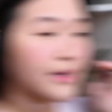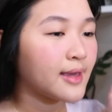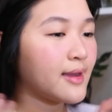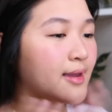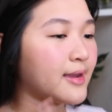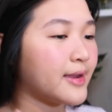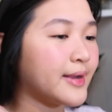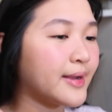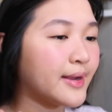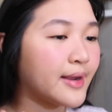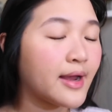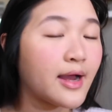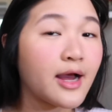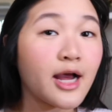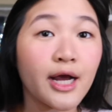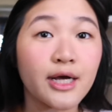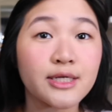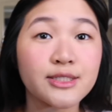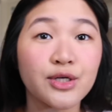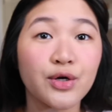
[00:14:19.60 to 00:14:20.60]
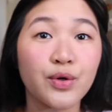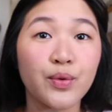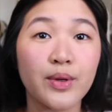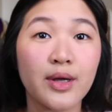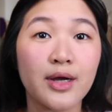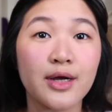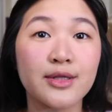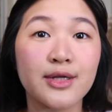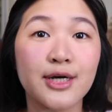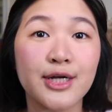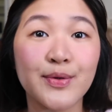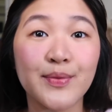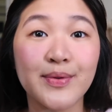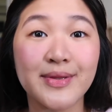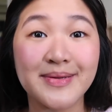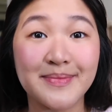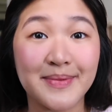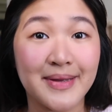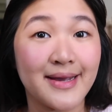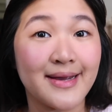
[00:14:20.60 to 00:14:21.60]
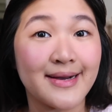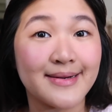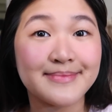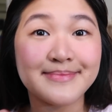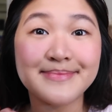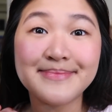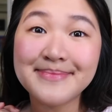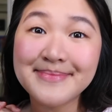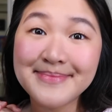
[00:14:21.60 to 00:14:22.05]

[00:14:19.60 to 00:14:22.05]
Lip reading: Okay, so we are done with the makeup.